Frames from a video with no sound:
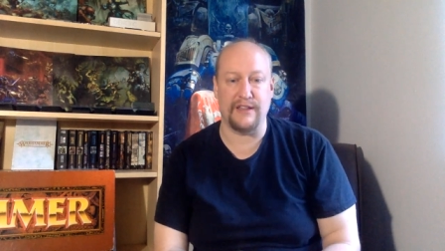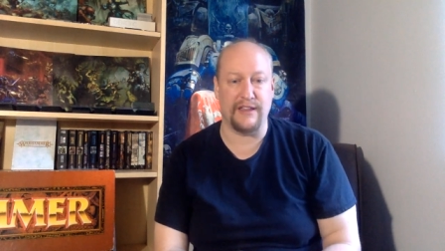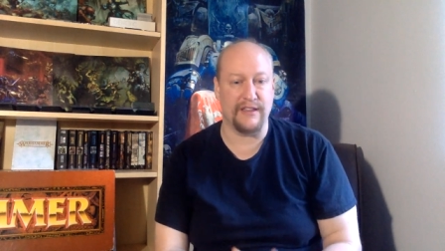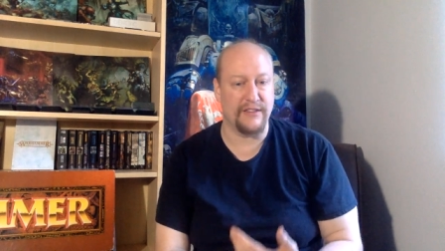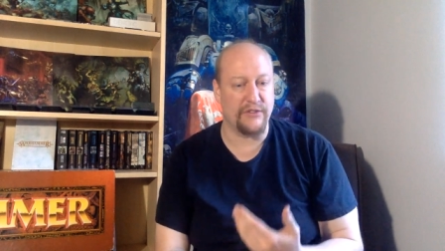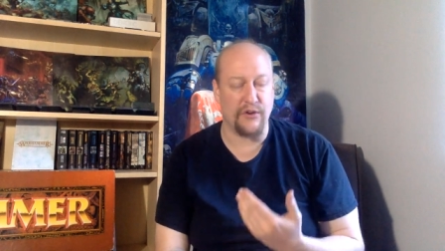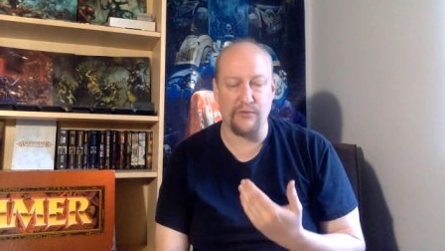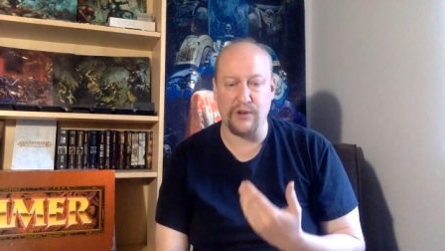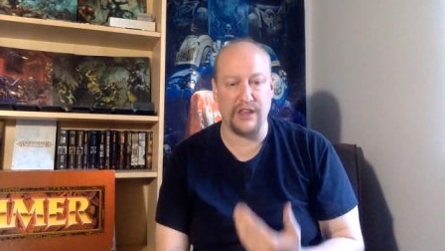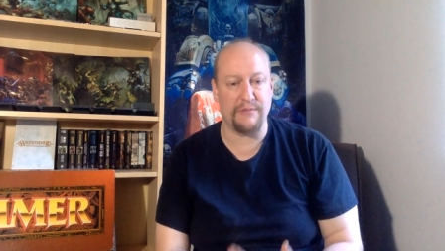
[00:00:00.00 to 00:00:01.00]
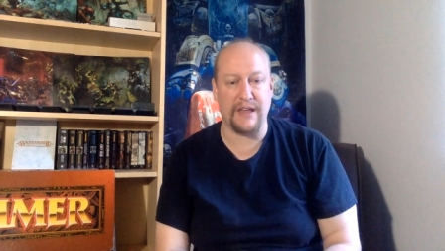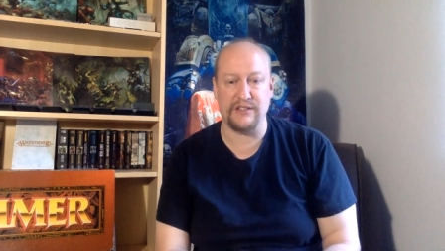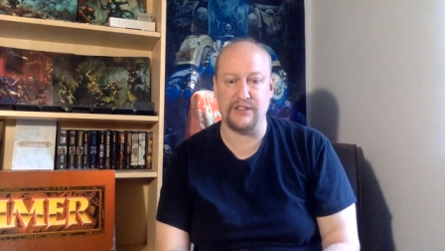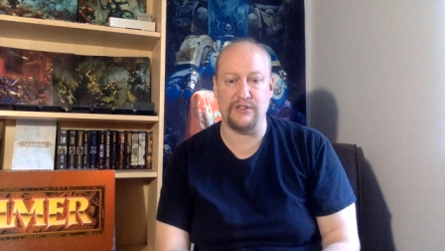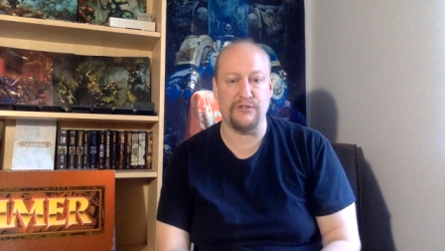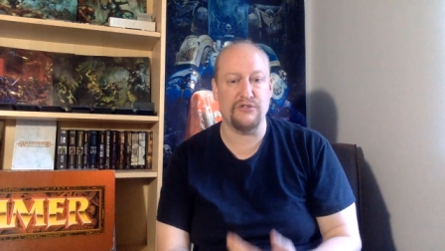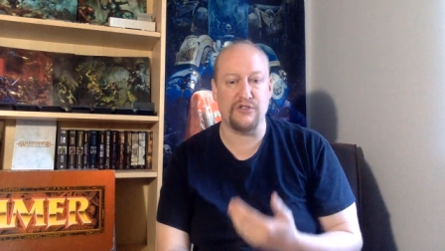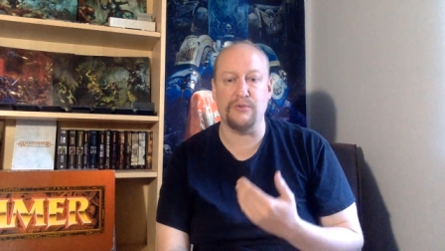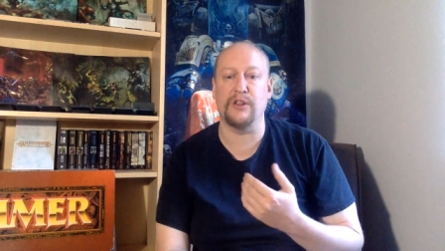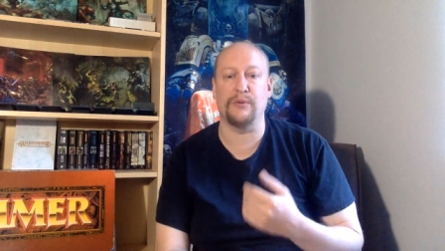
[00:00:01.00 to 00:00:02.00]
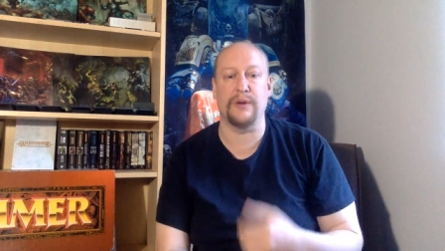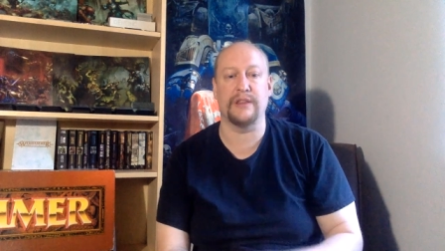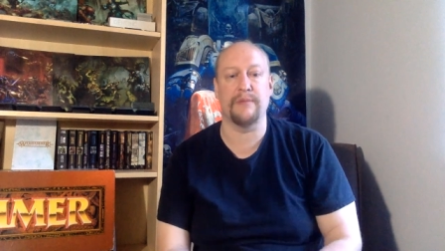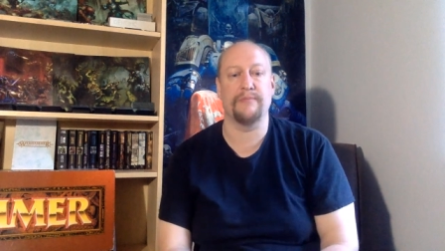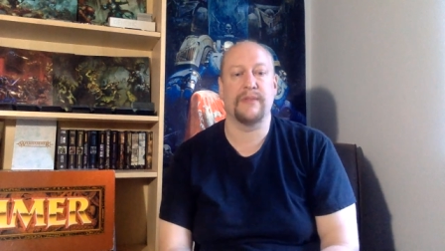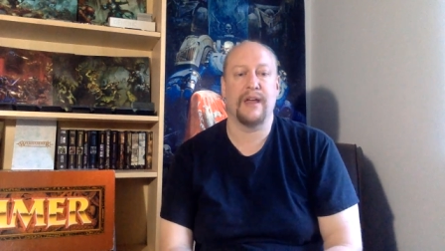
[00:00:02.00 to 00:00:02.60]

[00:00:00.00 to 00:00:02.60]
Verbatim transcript: They're really amazing. You should really read them.